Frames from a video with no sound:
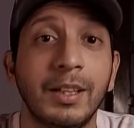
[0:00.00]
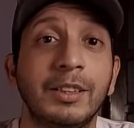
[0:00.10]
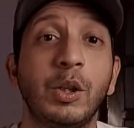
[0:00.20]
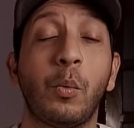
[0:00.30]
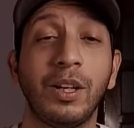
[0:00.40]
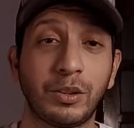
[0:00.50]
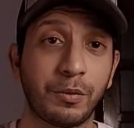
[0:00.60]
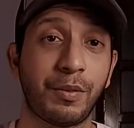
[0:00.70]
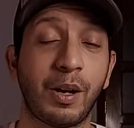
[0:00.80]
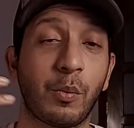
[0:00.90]
So once you
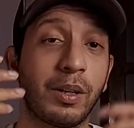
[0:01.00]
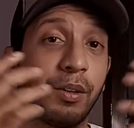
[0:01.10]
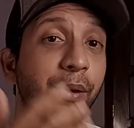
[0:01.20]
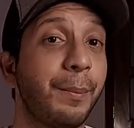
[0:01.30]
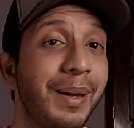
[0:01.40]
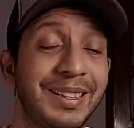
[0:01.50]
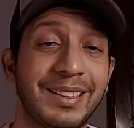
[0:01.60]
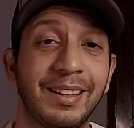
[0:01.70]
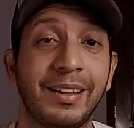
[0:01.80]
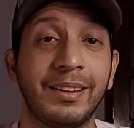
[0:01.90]
found what are the
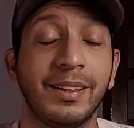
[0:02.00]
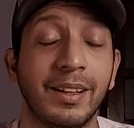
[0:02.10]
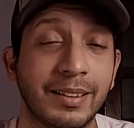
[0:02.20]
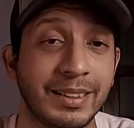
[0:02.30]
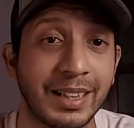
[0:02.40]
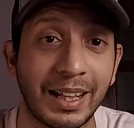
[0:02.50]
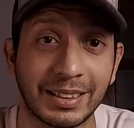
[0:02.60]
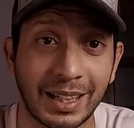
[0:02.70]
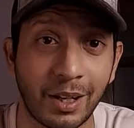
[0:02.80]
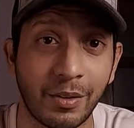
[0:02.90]
best-selling
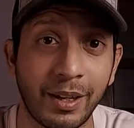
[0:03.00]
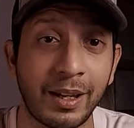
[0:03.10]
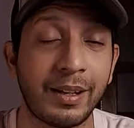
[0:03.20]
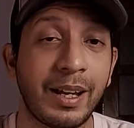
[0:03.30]
designs out there,